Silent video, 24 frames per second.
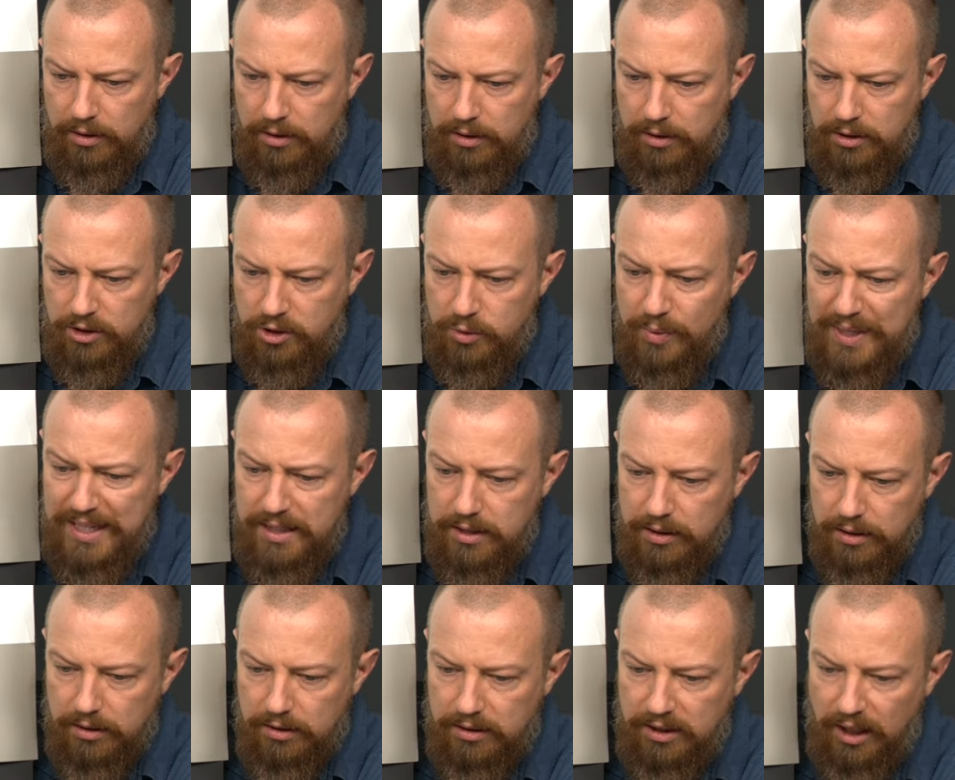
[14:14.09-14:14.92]

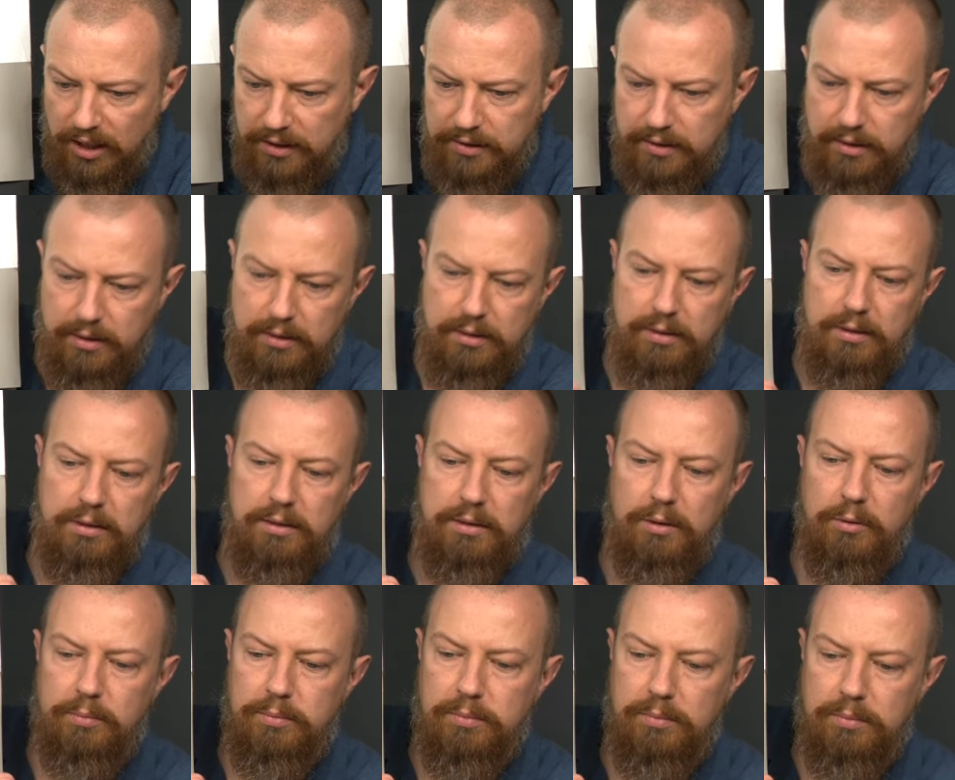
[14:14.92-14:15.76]
Sweet, gun.
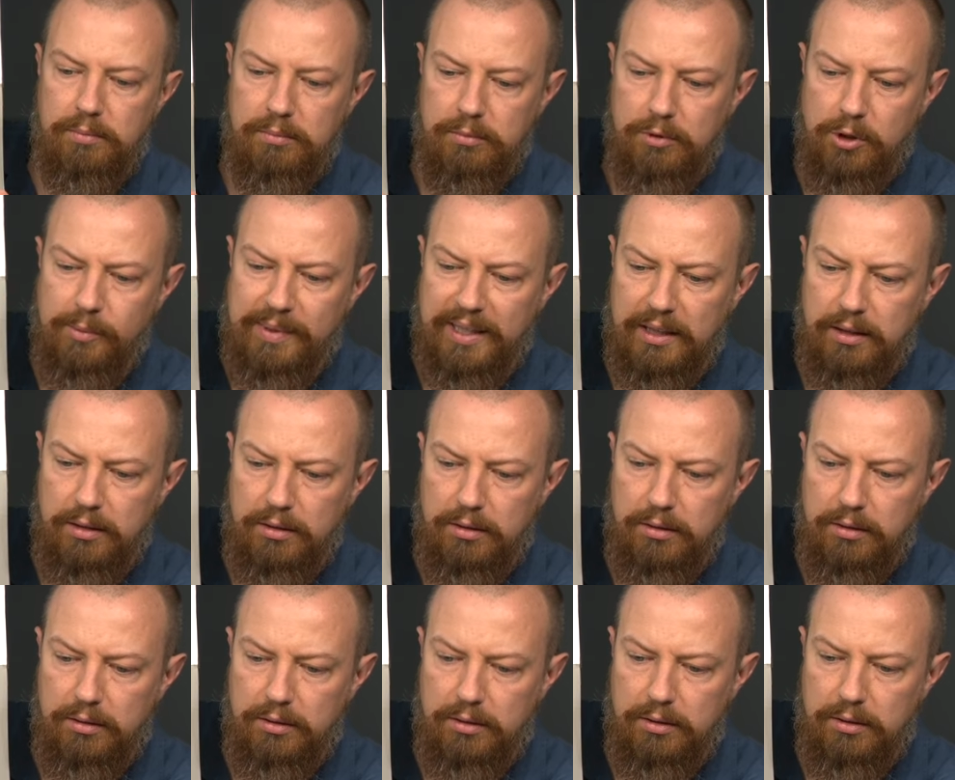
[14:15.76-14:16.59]
Oop, go back,
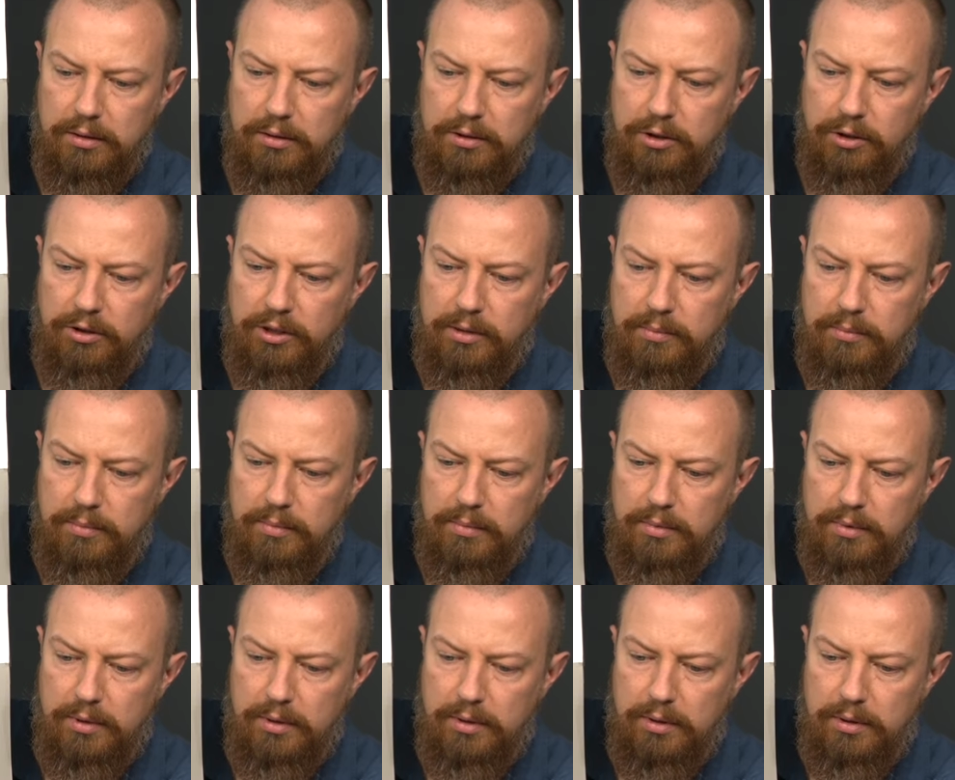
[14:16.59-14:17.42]
tilt up.
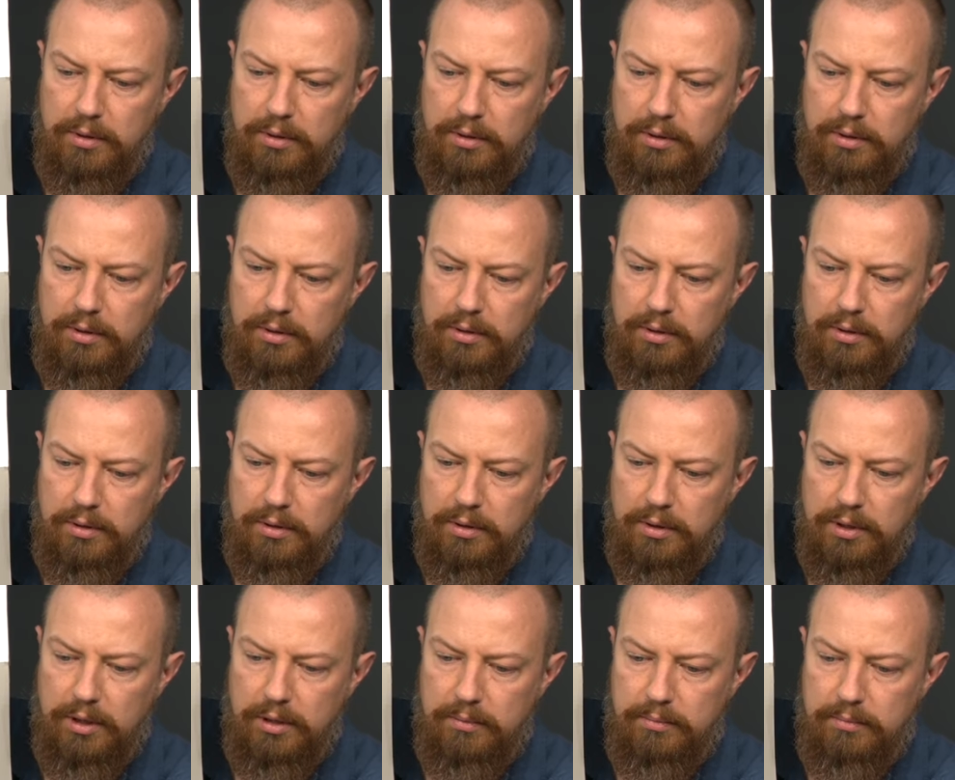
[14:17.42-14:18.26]
Up.
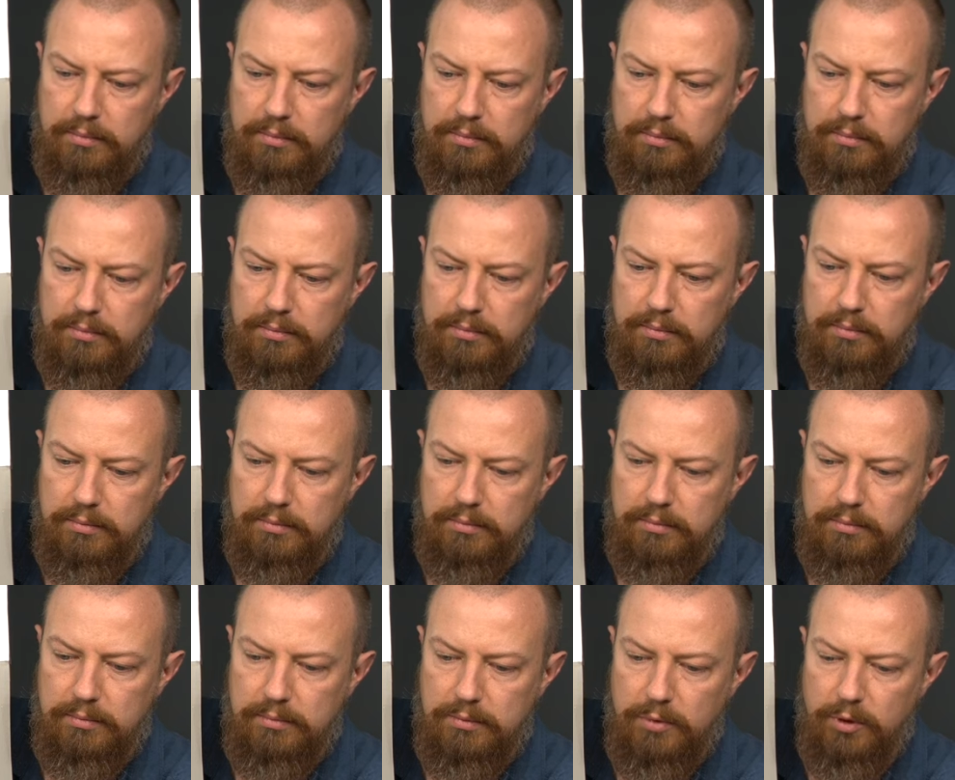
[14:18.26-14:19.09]
Up,
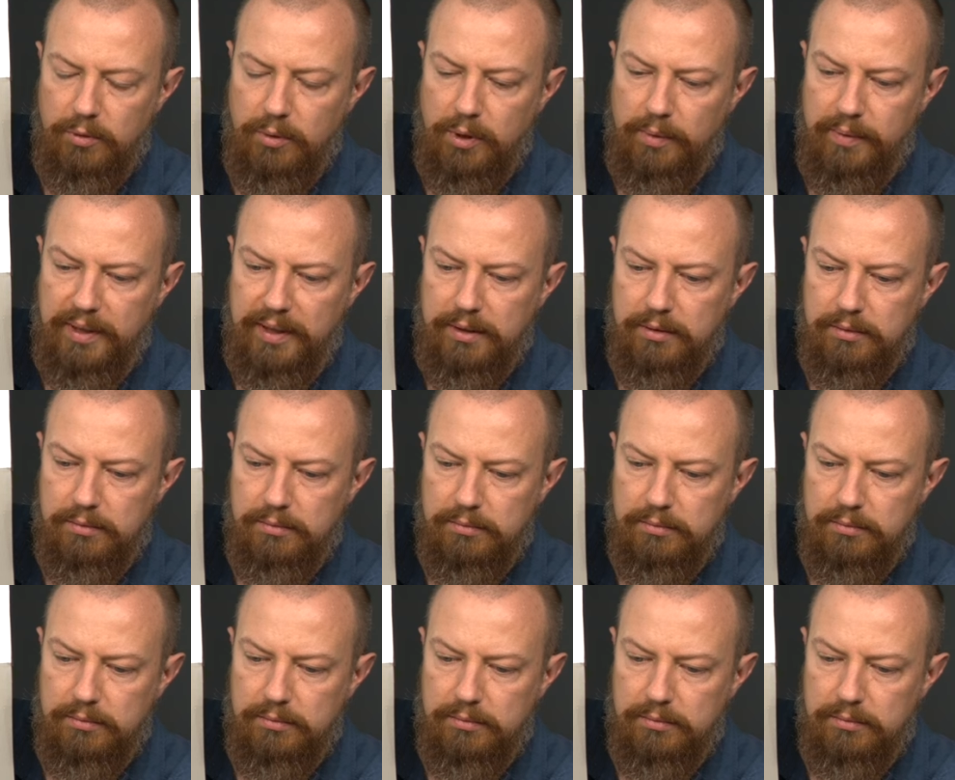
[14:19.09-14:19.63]
wrong way.